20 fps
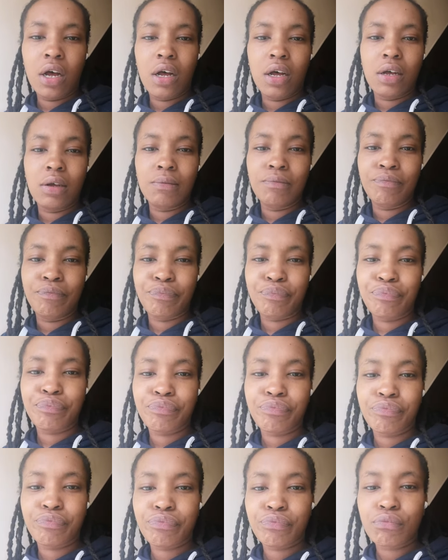
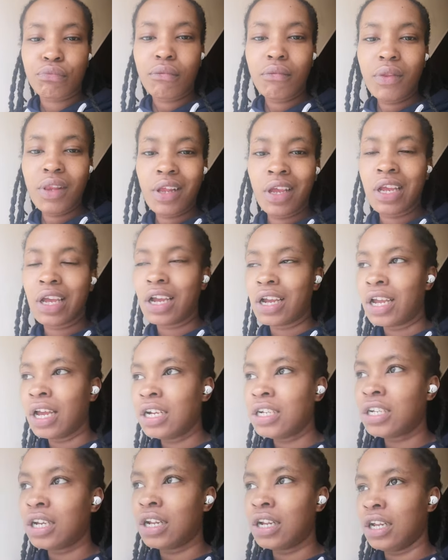get
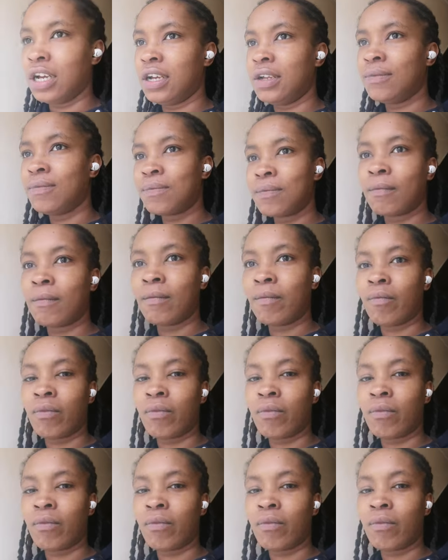catch on that.